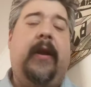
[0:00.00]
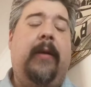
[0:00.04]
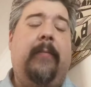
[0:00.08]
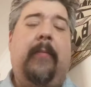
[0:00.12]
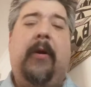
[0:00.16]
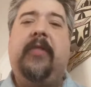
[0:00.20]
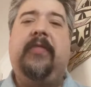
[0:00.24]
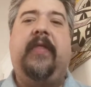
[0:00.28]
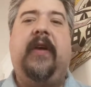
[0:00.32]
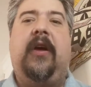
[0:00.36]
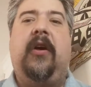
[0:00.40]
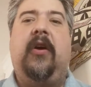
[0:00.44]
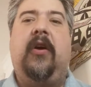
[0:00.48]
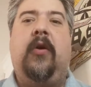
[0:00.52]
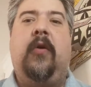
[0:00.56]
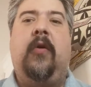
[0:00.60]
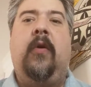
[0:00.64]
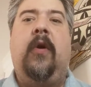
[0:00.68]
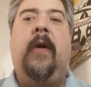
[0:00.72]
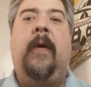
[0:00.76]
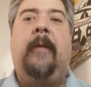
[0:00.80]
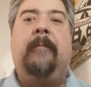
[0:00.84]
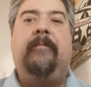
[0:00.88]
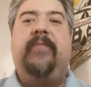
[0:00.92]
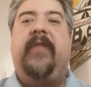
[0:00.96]
than a month
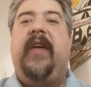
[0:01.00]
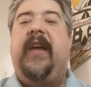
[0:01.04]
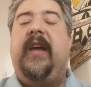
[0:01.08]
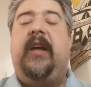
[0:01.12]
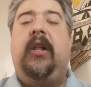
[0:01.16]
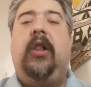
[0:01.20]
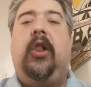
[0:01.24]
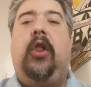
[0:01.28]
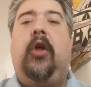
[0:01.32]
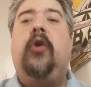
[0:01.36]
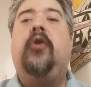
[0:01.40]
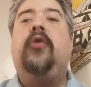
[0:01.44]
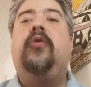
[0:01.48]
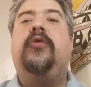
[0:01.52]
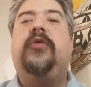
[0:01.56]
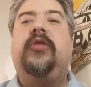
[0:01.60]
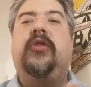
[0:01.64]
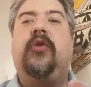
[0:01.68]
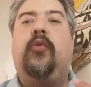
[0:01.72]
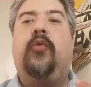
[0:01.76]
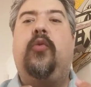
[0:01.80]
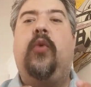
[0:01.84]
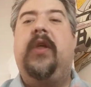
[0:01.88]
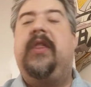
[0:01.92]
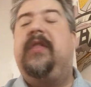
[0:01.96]
ago they
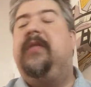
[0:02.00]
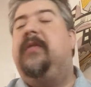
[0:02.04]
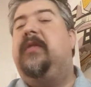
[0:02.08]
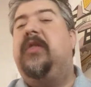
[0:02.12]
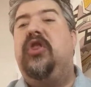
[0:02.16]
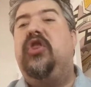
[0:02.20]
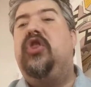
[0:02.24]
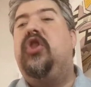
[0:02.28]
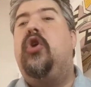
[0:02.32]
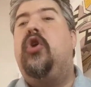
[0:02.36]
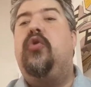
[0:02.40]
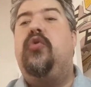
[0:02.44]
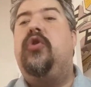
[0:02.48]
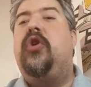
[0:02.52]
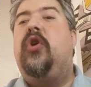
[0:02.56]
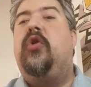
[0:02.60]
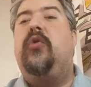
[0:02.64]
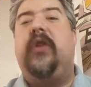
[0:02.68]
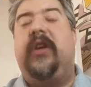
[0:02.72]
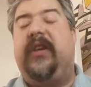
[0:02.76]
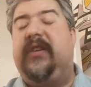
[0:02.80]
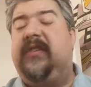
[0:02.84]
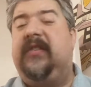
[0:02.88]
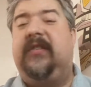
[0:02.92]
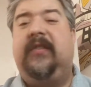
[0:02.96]
closed with no
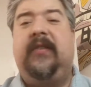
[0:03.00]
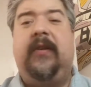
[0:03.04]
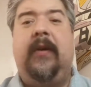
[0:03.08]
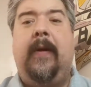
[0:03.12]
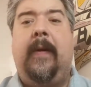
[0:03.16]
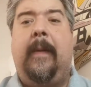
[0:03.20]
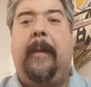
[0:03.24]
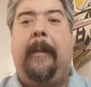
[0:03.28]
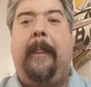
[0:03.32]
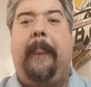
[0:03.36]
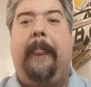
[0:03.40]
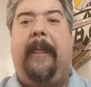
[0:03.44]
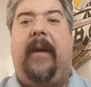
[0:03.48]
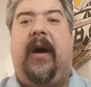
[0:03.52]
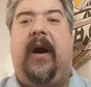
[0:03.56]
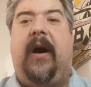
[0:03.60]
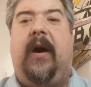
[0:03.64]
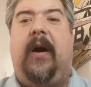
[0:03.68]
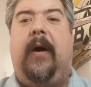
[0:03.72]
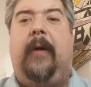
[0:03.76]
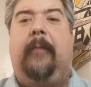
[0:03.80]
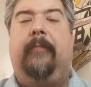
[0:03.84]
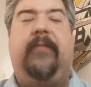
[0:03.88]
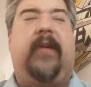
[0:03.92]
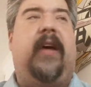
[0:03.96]
notice.
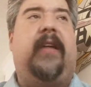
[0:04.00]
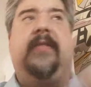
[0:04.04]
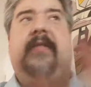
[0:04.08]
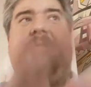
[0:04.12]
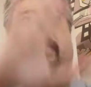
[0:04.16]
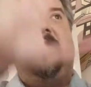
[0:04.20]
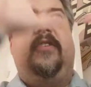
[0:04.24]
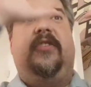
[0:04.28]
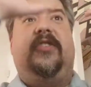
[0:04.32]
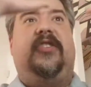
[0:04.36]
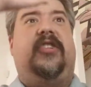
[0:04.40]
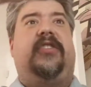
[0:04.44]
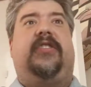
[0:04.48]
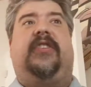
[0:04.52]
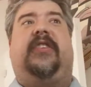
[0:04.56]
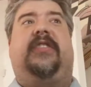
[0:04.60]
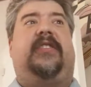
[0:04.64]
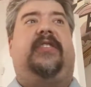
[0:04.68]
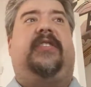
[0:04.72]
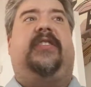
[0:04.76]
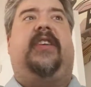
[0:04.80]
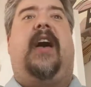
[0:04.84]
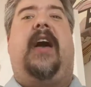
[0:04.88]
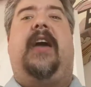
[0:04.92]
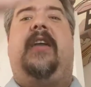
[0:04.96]
And there's just a
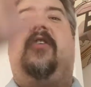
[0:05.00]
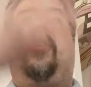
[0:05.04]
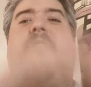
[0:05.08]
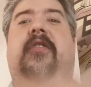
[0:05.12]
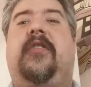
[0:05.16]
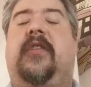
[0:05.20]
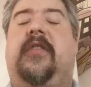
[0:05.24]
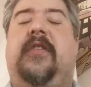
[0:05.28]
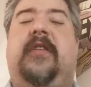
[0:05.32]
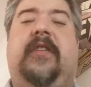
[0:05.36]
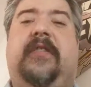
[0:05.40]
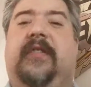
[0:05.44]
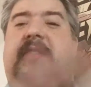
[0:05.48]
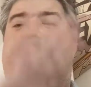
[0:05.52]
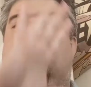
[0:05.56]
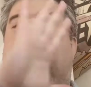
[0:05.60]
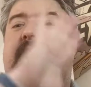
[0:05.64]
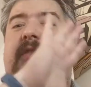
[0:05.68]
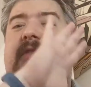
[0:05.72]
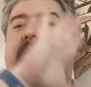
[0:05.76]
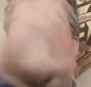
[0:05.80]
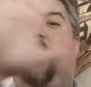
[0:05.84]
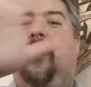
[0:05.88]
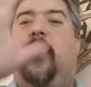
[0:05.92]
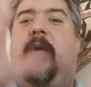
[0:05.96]
sign on it that
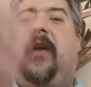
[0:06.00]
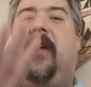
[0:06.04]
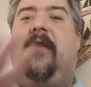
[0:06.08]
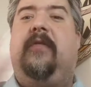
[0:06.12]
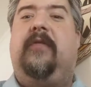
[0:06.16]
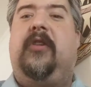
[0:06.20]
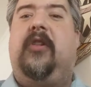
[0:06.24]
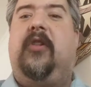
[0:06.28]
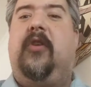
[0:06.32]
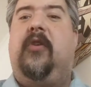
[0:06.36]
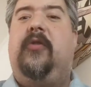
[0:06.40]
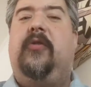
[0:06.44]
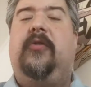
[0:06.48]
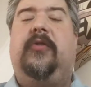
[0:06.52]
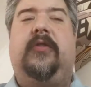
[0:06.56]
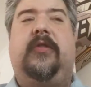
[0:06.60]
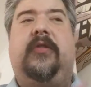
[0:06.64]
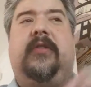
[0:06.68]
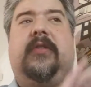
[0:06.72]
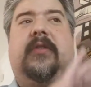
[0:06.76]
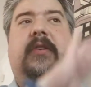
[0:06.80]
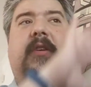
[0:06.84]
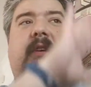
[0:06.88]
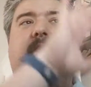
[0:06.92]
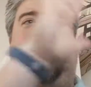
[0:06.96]
says, "We have
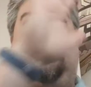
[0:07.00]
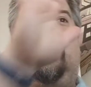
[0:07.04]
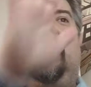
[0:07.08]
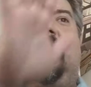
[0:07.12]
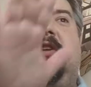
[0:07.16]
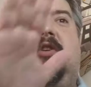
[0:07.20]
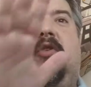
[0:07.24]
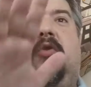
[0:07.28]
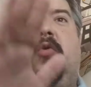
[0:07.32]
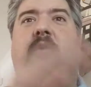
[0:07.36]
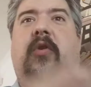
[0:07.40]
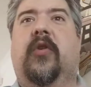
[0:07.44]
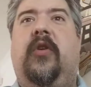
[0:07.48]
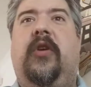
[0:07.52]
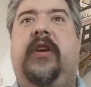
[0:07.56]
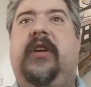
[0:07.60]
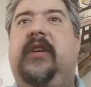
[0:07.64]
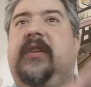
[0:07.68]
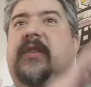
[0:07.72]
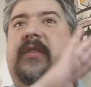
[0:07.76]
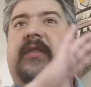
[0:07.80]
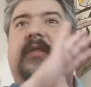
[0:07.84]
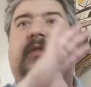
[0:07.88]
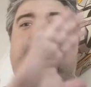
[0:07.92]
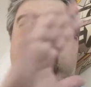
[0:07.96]
closed.
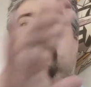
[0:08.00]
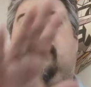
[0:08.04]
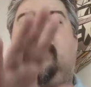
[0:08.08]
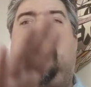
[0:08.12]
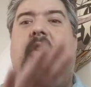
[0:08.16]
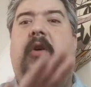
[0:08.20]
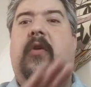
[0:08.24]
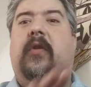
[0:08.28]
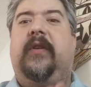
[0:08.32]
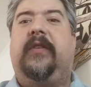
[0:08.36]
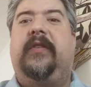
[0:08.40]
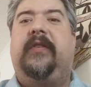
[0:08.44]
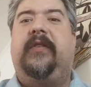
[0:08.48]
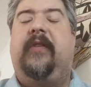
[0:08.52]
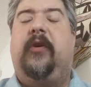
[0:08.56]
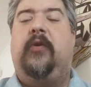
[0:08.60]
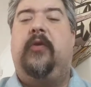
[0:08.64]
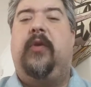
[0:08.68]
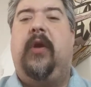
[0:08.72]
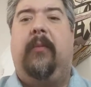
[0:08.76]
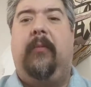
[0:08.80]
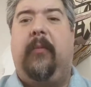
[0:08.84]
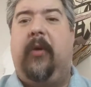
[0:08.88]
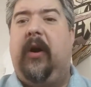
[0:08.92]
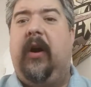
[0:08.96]
Inquiries, call this
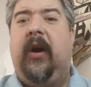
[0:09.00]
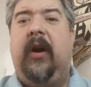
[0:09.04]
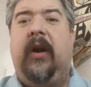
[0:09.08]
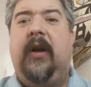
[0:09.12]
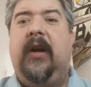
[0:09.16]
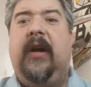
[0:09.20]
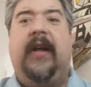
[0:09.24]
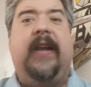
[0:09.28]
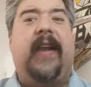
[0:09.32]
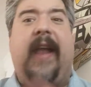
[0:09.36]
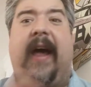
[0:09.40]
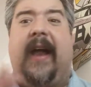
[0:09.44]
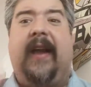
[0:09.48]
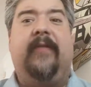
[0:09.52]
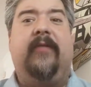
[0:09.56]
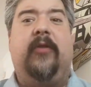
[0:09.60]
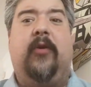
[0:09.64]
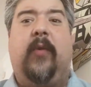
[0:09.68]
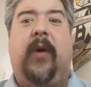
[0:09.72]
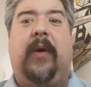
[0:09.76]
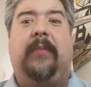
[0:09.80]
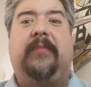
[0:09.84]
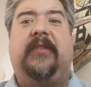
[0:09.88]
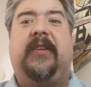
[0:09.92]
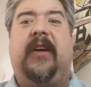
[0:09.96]
phone number." Not
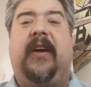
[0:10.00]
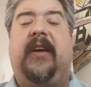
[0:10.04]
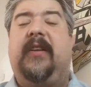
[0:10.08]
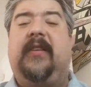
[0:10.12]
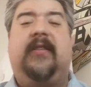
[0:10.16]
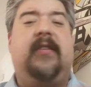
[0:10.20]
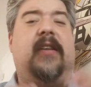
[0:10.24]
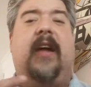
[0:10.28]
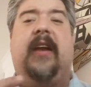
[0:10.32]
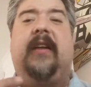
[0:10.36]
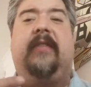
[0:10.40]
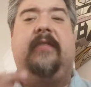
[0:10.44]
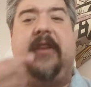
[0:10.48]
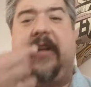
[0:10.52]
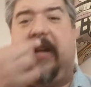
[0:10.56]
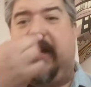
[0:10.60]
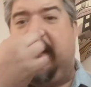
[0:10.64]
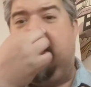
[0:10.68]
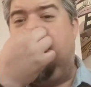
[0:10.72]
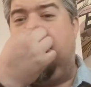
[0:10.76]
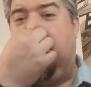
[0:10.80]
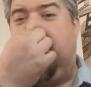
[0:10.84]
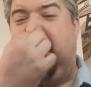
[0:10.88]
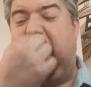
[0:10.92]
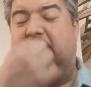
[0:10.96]
even a website, not even an
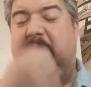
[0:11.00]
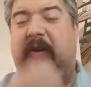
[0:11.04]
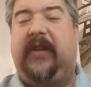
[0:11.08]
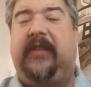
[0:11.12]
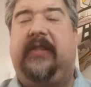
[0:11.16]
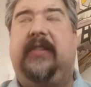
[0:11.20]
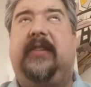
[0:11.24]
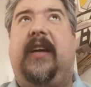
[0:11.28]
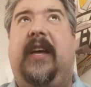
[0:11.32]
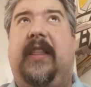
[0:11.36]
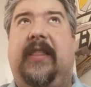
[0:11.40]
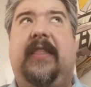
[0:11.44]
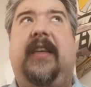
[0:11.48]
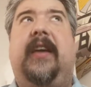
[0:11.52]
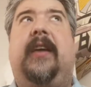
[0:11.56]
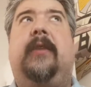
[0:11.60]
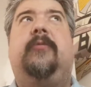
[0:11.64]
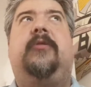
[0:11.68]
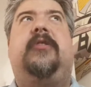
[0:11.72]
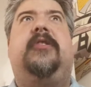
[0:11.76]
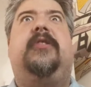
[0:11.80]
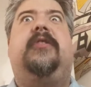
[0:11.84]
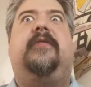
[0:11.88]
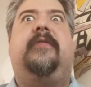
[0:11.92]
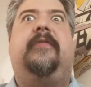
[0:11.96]
email address. I think
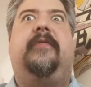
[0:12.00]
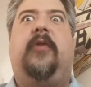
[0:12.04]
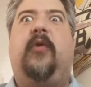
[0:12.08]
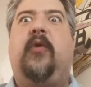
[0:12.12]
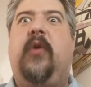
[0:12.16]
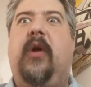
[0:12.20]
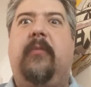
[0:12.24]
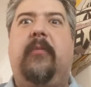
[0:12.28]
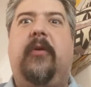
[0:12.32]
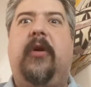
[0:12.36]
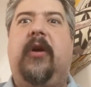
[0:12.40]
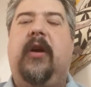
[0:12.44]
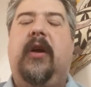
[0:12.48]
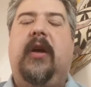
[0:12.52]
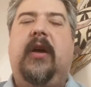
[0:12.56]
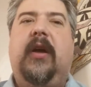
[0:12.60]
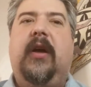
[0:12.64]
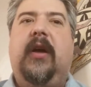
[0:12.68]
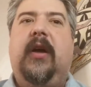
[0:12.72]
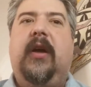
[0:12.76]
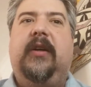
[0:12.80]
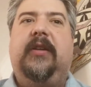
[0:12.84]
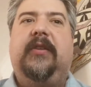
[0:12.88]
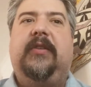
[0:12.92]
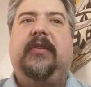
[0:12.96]
it was just a phone number.
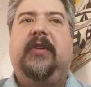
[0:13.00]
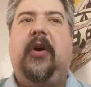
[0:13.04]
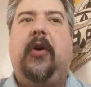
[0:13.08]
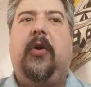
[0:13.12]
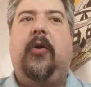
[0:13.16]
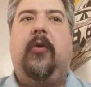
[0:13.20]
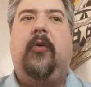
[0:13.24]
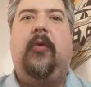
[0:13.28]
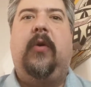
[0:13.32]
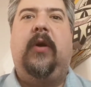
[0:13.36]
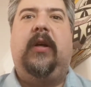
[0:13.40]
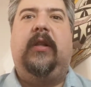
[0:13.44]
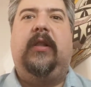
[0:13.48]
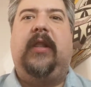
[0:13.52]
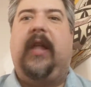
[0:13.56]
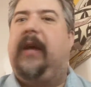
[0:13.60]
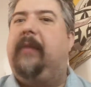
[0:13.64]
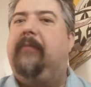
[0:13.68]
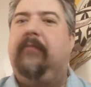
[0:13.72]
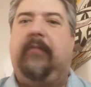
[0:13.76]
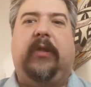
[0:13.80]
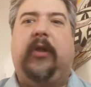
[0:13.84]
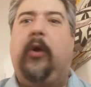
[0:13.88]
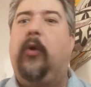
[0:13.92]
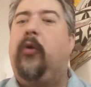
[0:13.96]
So,
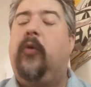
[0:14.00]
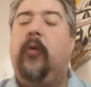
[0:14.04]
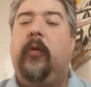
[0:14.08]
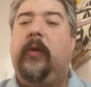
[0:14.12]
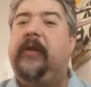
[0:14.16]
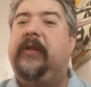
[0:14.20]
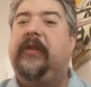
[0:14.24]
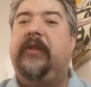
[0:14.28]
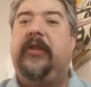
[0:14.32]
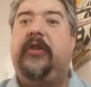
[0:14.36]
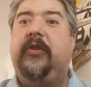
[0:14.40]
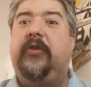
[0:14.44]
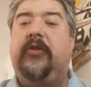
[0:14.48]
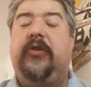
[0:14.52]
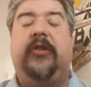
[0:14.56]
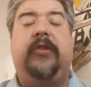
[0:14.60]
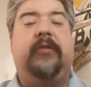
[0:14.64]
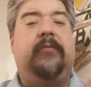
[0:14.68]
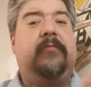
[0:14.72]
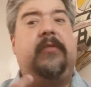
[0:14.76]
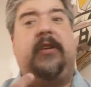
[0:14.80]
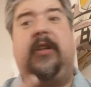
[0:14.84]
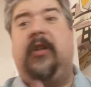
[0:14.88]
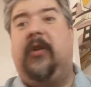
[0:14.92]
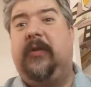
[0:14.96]
like, local
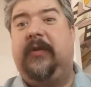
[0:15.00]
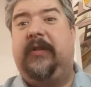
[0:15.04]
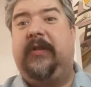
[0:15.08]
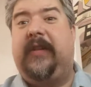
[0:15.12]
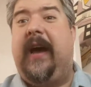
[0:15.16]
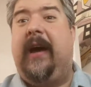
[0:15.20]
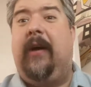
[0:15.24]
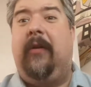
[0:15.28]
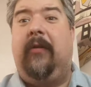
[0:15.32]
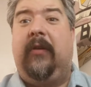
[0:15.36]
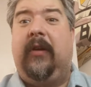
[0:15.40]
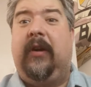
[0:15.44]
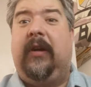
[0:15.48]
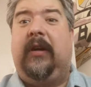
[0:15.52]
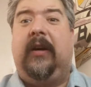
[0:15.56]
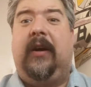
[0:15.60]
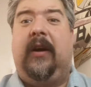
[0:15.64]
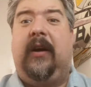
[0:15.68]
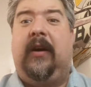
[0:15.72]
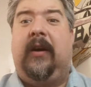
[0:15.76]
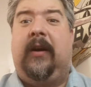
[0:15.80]
institution closed down,